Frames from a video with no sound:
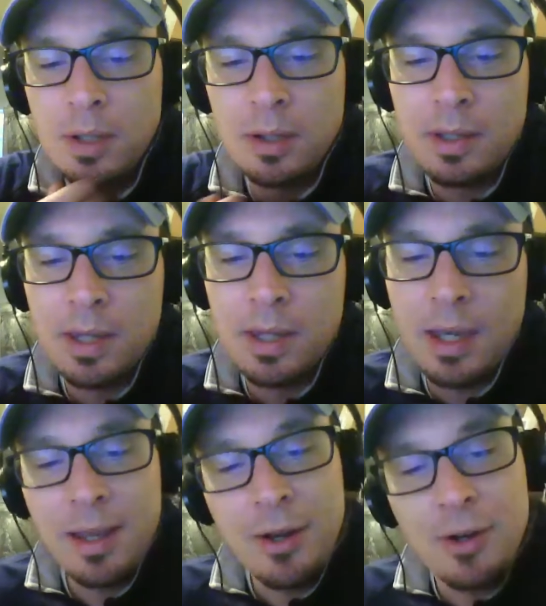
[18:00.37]
he'd say,
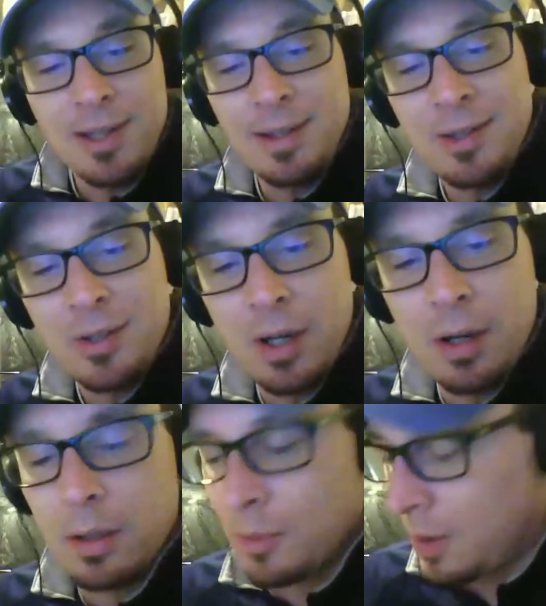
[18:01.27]
"Here, sit in this
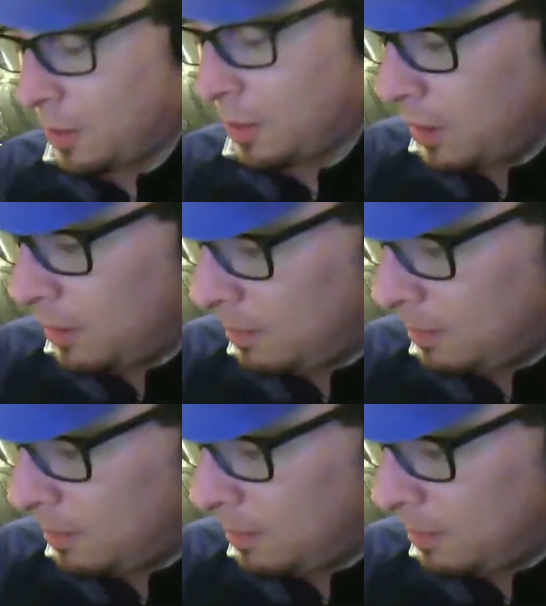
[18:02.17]
chair," and it was like